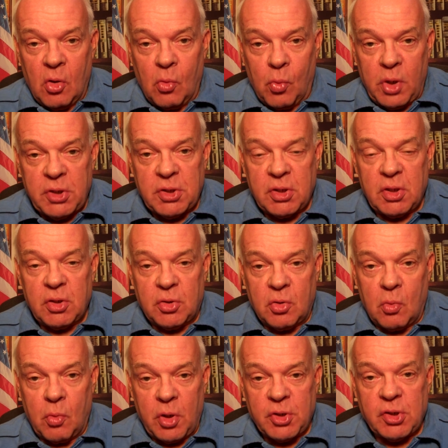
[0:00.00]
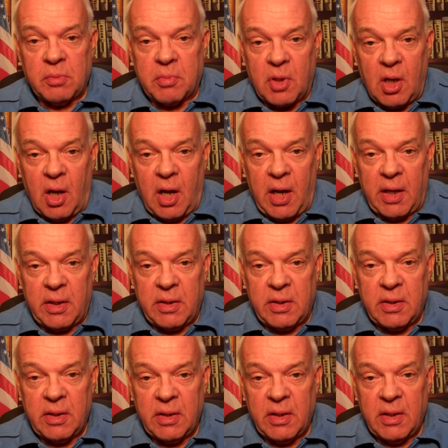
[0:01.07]
who wish to worship God
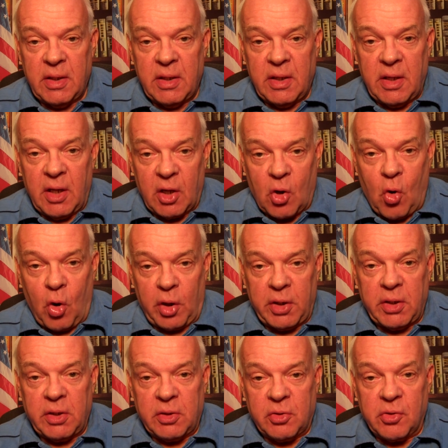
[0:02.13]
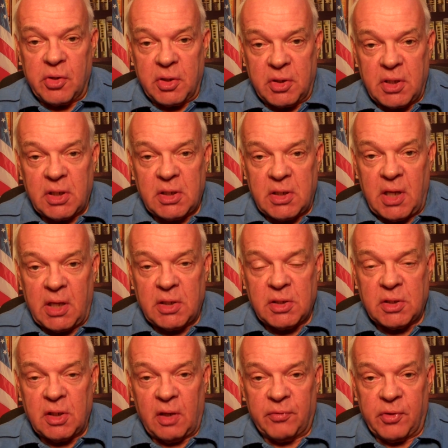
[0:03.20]
according to the
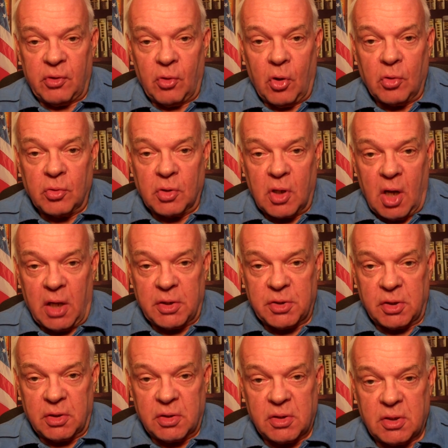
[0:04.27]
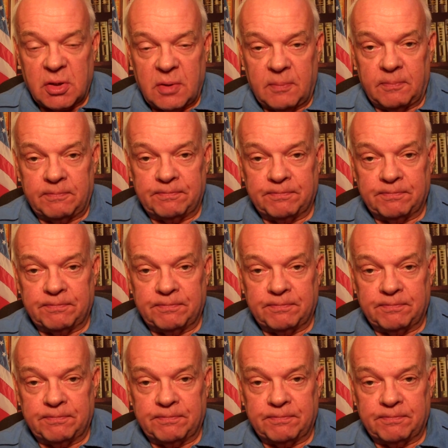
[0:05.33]
dictates of their own conscience.